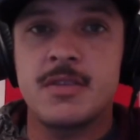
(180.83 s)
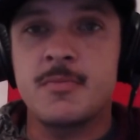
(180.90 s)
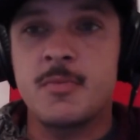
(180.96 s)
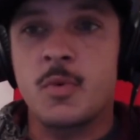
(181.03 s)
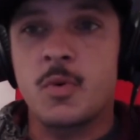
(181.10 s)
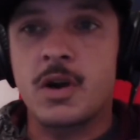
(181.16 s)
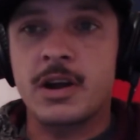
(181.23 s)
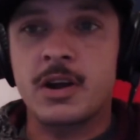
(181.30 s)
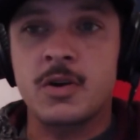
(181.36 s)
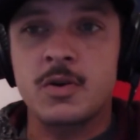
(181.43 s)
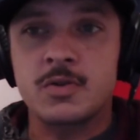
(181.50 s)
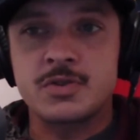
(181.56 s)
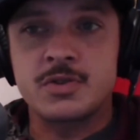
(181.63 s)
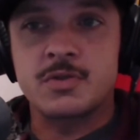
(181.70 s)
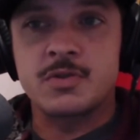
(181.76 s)
The more I
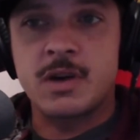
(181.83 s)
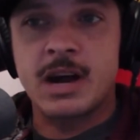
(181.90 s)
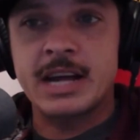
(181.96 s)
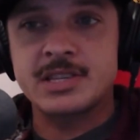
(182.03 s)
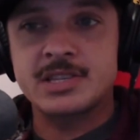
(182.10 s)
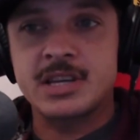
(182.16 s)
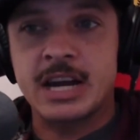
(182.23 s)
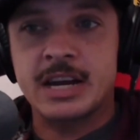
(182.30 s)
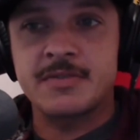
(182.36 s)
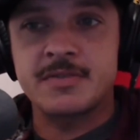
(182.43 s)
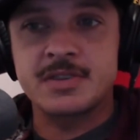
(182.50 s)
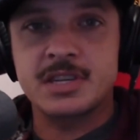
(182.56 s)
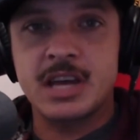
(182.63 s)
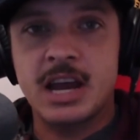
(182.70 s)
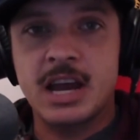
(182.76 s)
go to the right side of
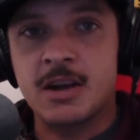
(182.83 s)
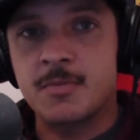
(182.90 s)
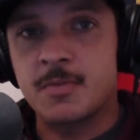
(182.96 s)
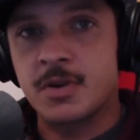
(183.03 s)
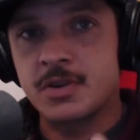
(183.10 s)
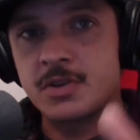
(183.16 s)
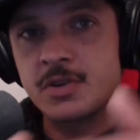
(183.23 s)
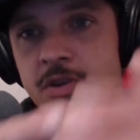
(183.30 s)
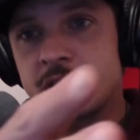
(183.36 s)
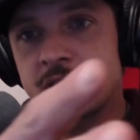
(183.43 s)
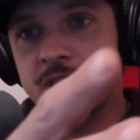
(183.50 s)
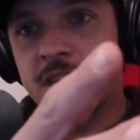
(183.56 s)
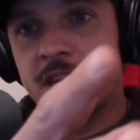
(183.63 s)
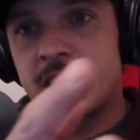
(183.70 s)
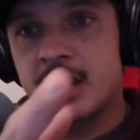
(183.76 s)
this camera, you can
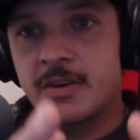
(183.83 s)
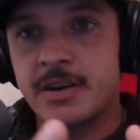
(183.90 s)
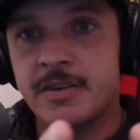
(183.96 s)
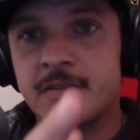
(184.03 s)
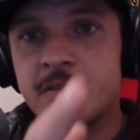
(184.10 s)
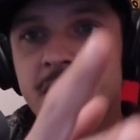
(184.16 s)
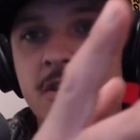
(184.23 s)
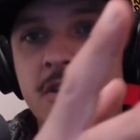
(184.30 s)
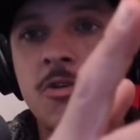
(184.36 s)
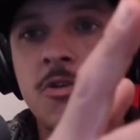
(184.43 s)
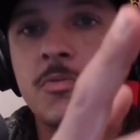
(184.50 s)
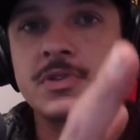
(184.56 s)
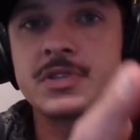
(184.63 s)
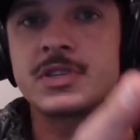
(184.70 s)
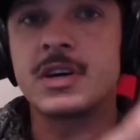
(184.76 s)
see how everything
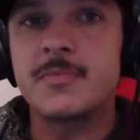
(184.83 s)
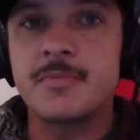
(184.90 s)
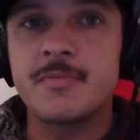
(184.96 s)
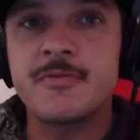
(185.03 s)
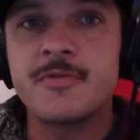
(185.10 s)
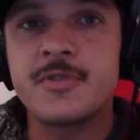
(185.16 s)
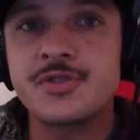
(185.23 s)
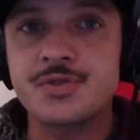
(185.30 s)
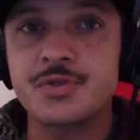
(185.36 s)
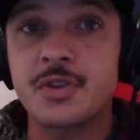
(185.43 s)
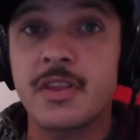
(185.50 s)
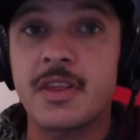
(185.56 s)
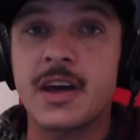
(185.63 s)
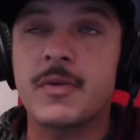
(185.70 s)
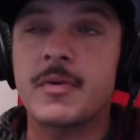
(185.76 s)
opens up
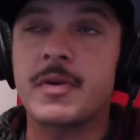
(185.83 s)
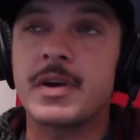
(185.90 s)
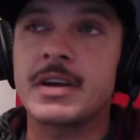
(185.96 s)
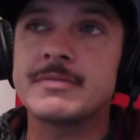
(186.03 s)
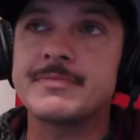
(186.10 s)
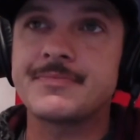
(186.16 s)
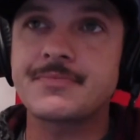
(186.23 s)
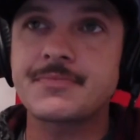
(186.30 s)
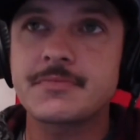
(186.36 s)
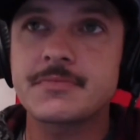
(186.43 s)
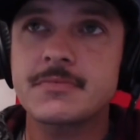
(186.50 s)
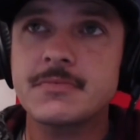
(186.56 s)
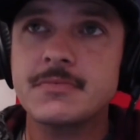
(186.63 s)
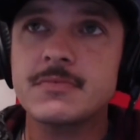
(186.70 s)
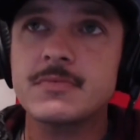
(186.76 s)
visually that way.
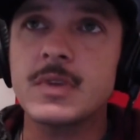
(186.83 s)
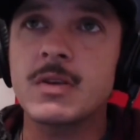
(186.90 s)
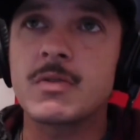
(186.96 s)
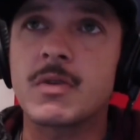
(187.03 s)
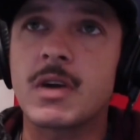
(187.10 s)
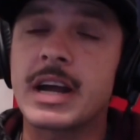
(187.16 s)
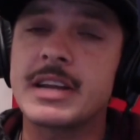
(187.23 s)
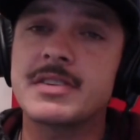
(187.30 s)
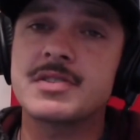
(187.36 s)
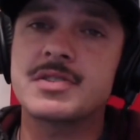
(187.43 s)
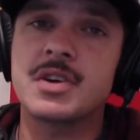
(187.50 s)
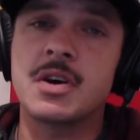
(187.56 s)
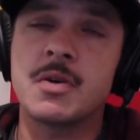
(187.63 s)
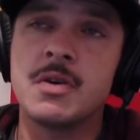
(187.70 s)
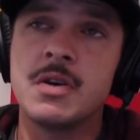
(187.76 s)

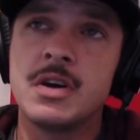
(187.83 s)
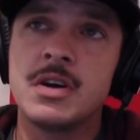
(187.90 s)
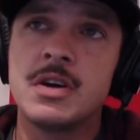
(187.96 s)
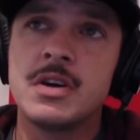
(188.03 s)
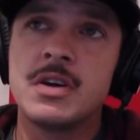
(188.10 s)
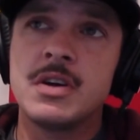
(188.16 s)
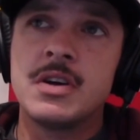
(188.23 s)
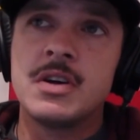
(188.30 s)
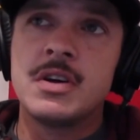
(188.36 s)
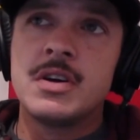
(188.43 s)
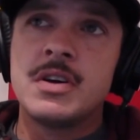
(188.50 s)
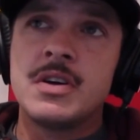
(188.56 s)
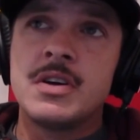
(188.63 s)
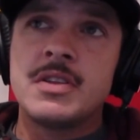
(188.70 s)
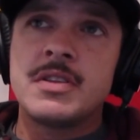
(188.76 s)
So
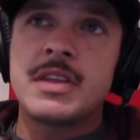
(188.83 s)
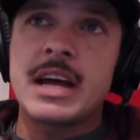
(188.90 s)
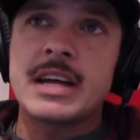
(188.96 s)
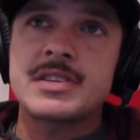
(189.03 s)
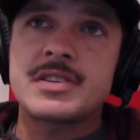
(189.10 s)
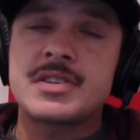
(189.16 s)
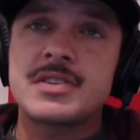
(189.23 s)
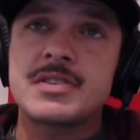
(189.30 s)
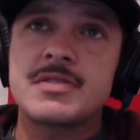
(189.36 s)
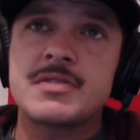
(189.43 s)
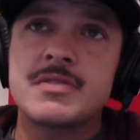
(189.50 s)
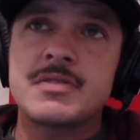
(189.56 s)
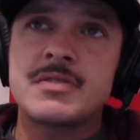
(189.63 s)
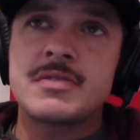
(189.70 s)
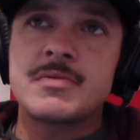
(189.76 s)
that's
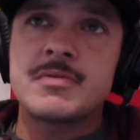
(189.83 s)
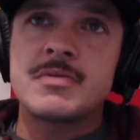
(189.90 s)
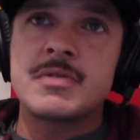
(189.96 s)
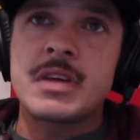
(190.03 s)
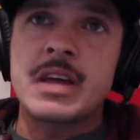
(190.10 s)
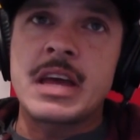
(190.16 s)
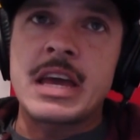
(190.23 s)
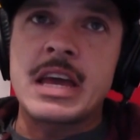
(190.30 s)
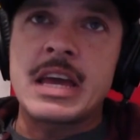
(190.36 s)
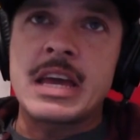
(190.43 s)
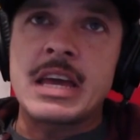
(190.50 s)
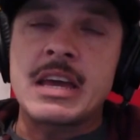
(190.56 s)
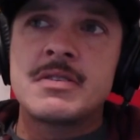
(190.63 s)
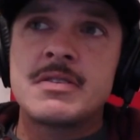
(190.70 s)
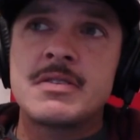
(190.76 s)

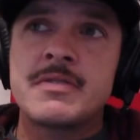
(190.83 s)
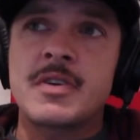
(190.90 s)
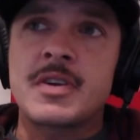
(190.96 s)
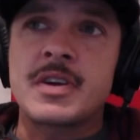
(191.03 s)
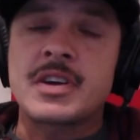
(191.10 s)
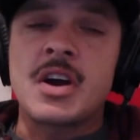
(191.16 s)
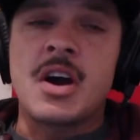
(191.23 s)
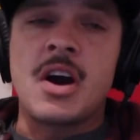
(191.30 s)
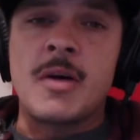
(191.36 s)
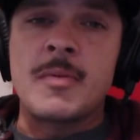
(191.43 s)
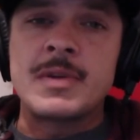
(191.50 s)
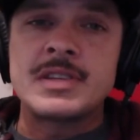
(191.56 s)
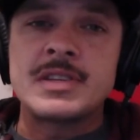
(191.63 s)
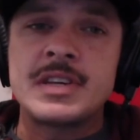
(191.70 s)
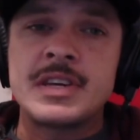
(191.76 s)
a very
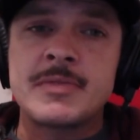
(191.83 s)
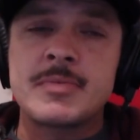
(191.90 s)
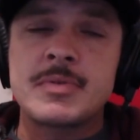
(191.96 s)
common tip.